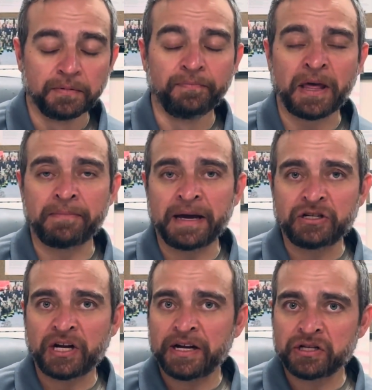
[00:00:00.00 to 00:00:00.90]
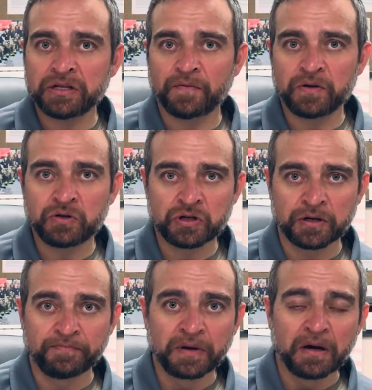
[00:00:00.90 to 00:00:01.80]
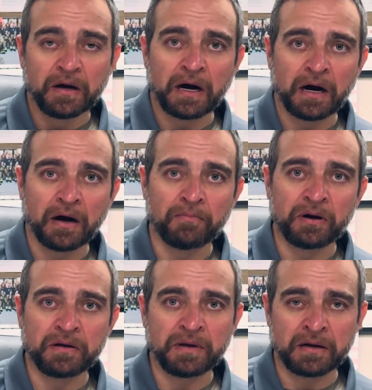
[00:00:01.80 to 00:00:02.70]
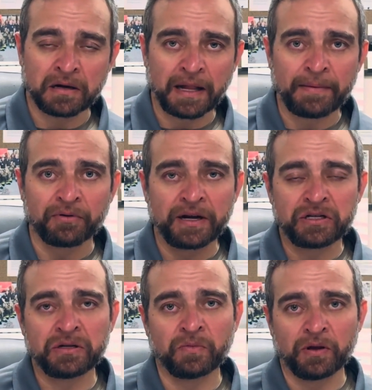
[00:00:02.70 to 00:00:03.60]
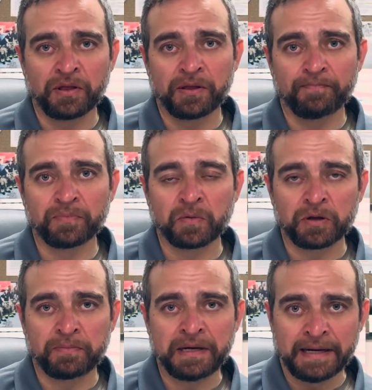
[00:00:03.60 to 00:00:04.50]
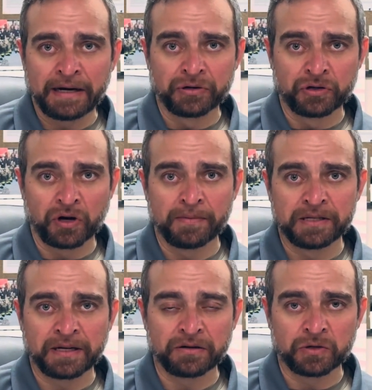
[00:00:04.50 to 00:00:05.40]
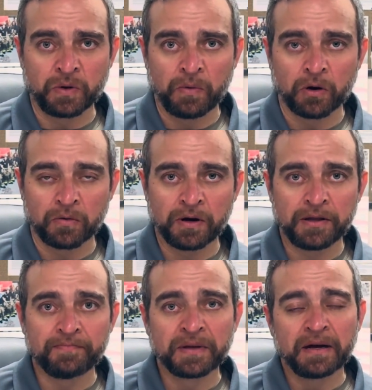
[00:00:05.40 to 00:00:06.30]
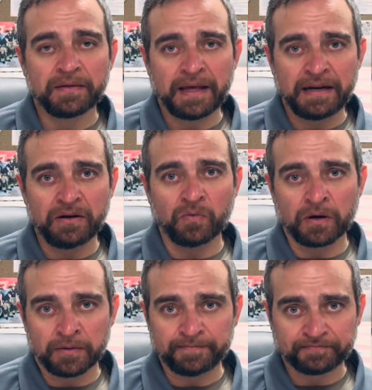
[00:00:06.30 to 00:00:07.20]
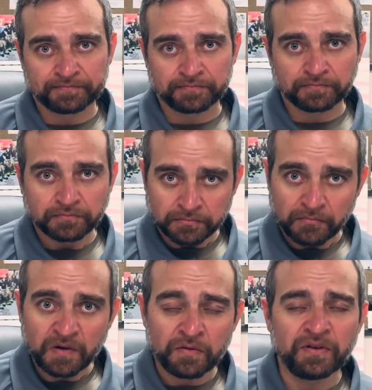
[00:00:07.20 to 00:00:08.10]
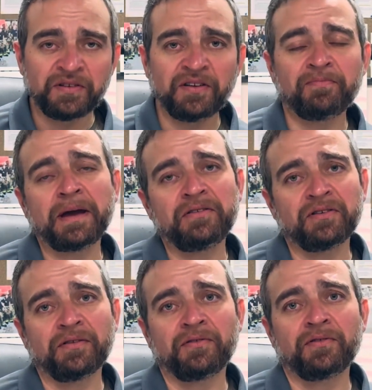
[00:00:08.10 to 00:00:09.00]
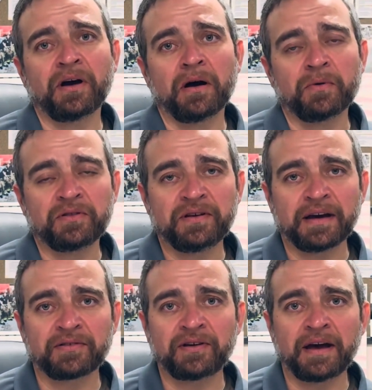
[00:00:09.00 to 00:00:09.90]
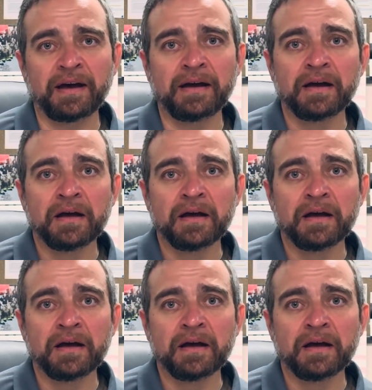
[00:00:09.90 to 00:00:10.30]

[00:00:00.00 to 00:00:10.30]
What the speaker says: may change in the future, but in collaboration with the pediatric trauma centers we work with, they didn't want to receive patients with TXA